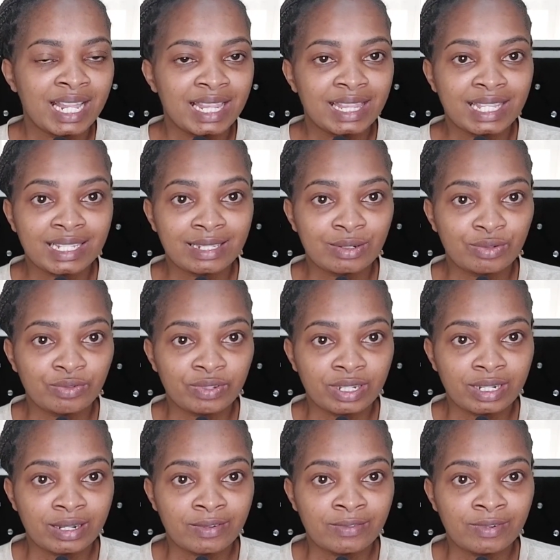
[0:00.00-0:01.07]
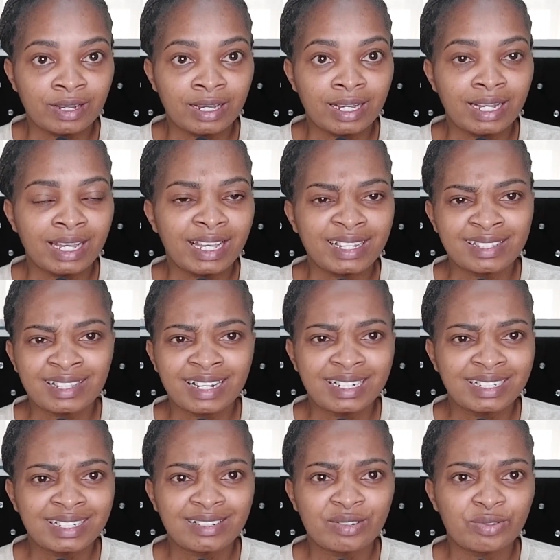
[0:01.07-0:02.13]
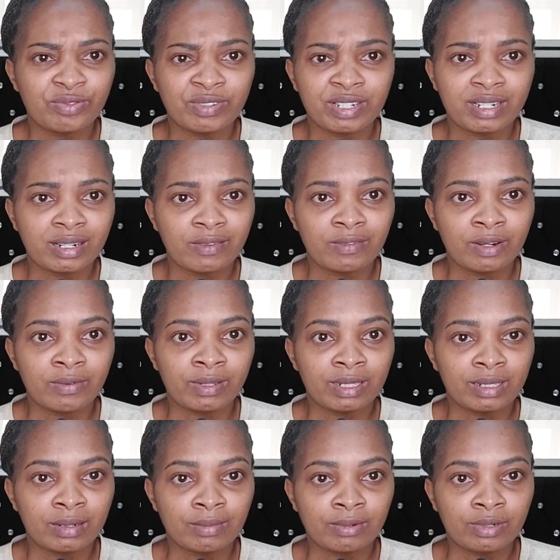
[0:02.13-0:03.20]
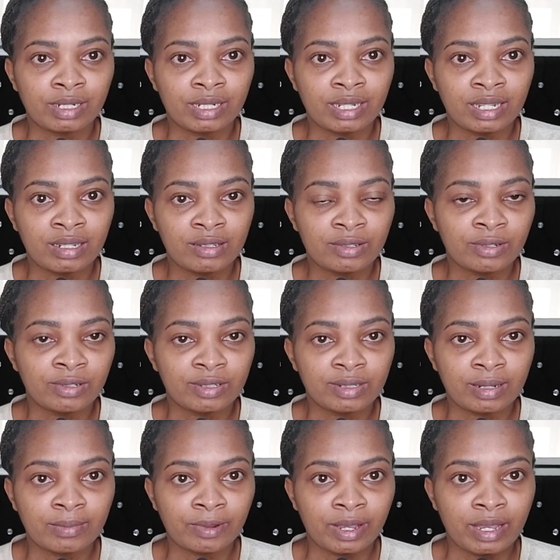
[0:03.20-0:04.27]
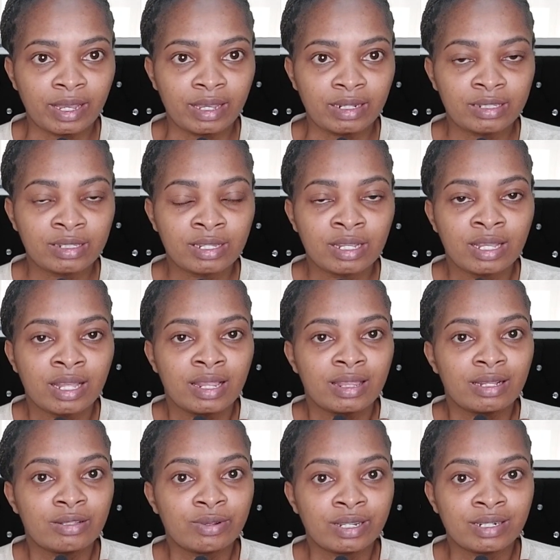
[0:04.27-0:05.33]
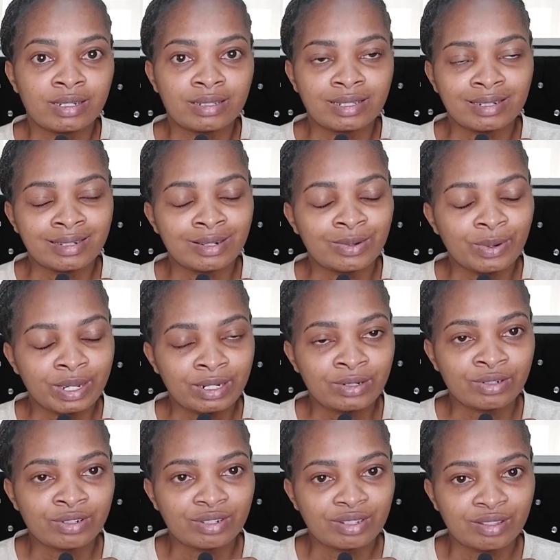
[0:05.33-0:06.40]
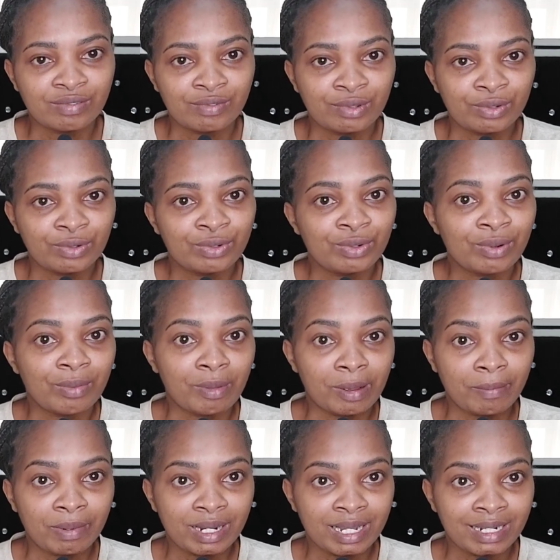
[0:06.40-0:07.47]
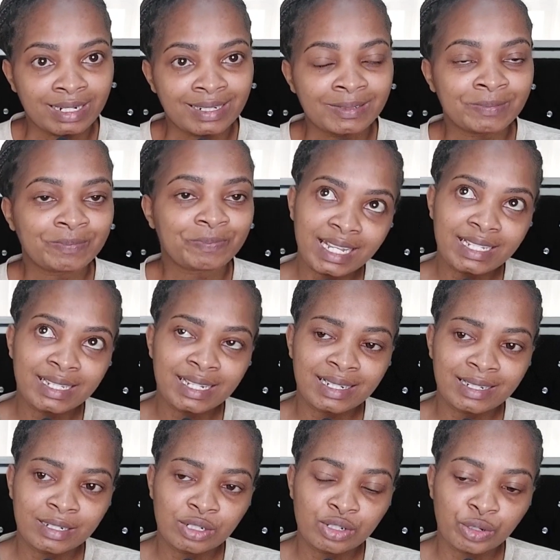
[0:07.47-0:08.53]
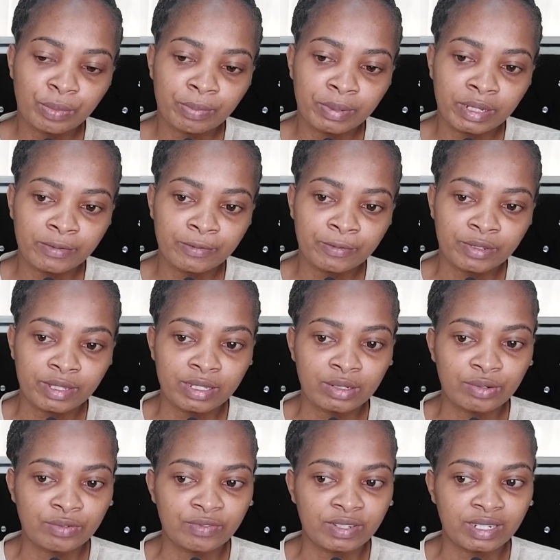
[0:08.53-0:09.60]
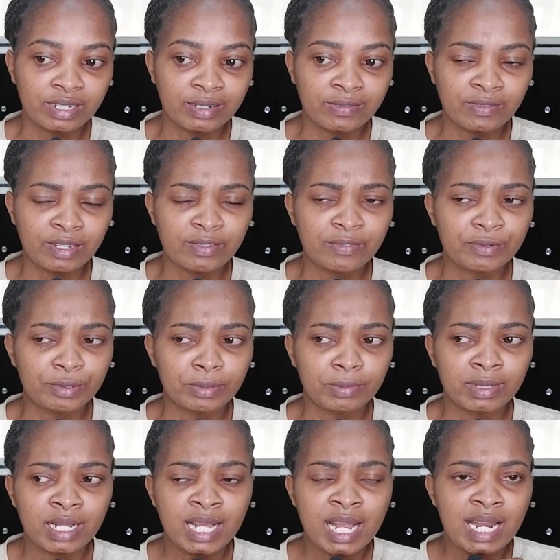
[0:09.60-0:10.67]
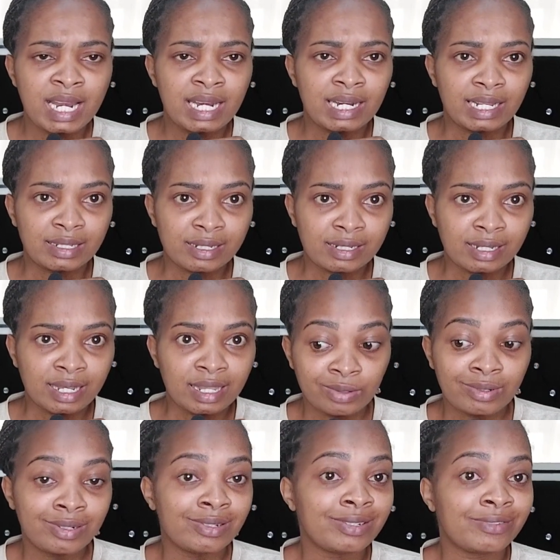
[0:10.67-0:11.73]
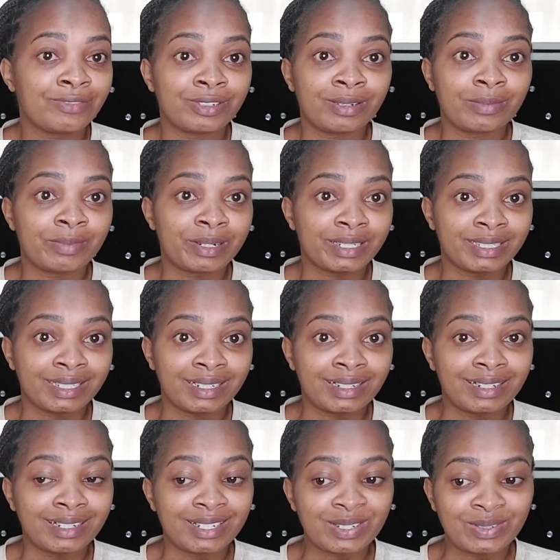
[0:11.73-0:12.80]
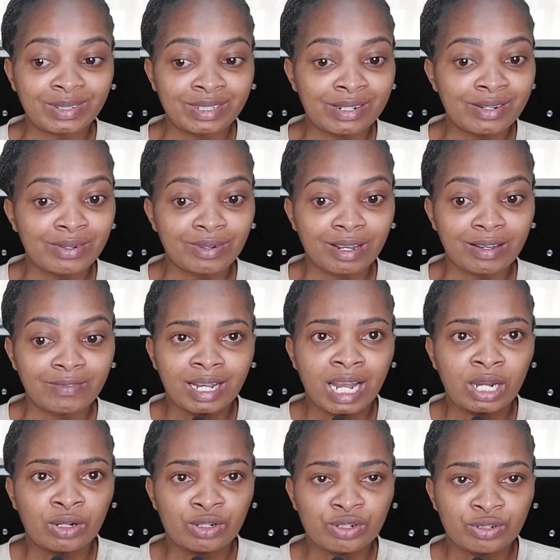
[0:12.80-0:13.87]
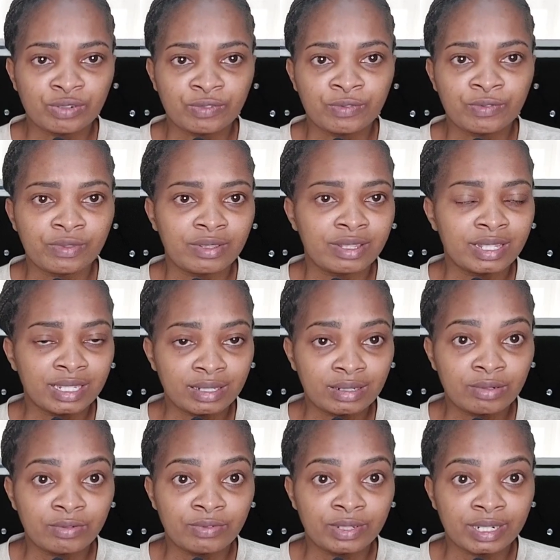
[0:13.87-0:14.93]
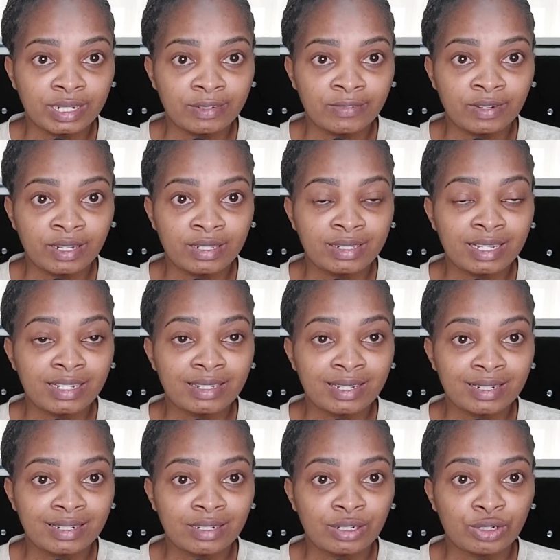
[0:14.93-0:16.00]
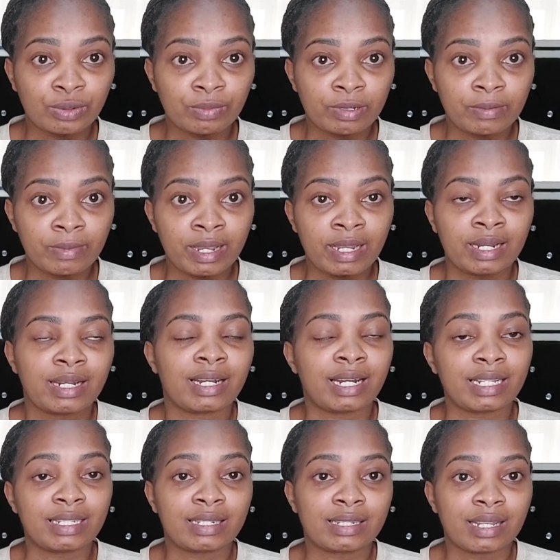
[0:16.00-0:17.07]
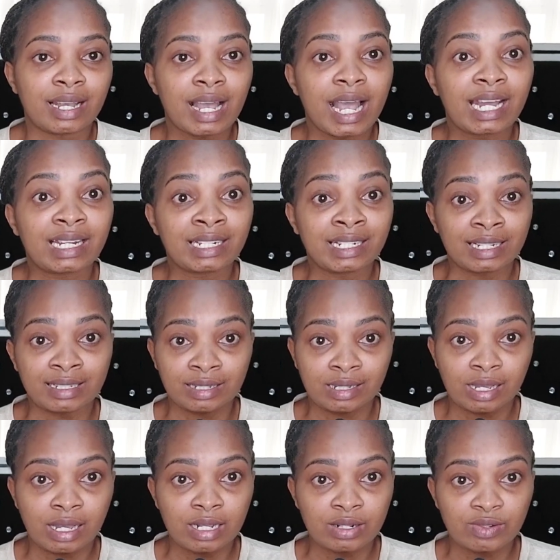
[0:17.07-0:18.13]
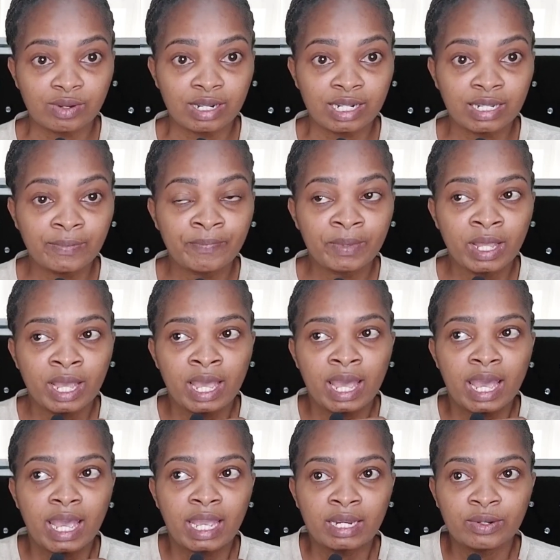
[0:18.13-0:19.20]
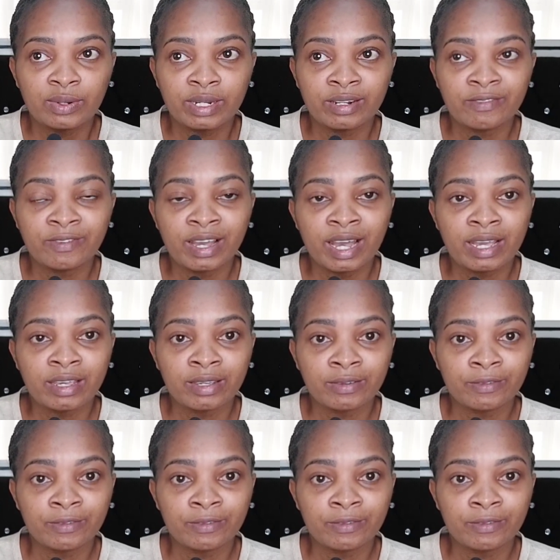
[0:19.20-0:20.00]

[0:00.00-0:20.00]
this duvet cover, exact duvet cover, with somebody else or somewhere else. That's why I decided why not give you my plug. I started shopping for these duvet covers from last year, so don't feel pressured that you need to have a lot of these duvet covers. I started shopping mine last year, early last year actually, and whenever I